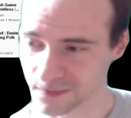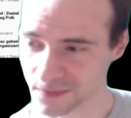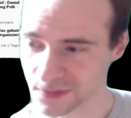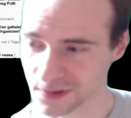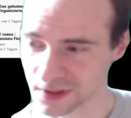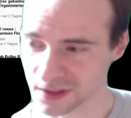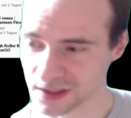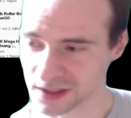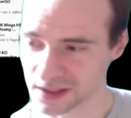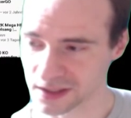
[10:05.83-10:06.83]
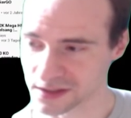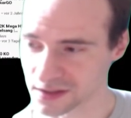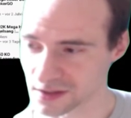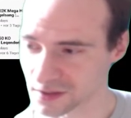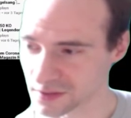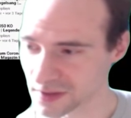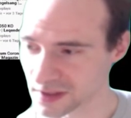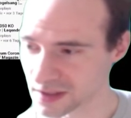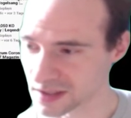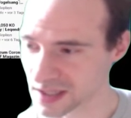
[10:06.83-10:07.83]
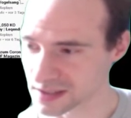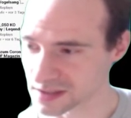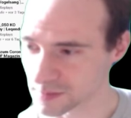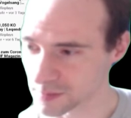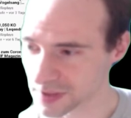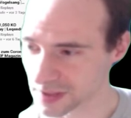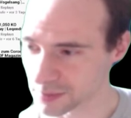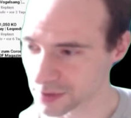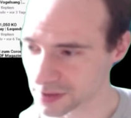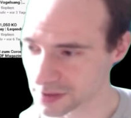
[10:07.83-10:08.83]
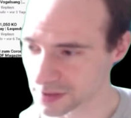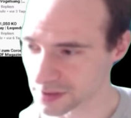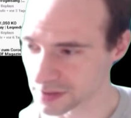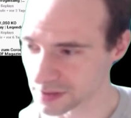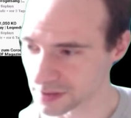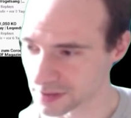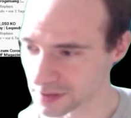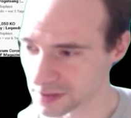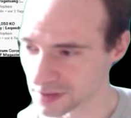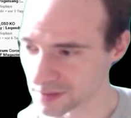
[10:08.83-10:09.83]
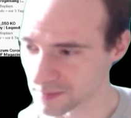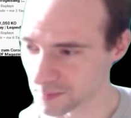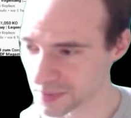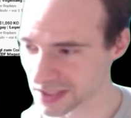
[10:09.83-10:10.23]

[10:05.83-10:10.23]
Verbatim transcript: Let's go to the next big pot. Big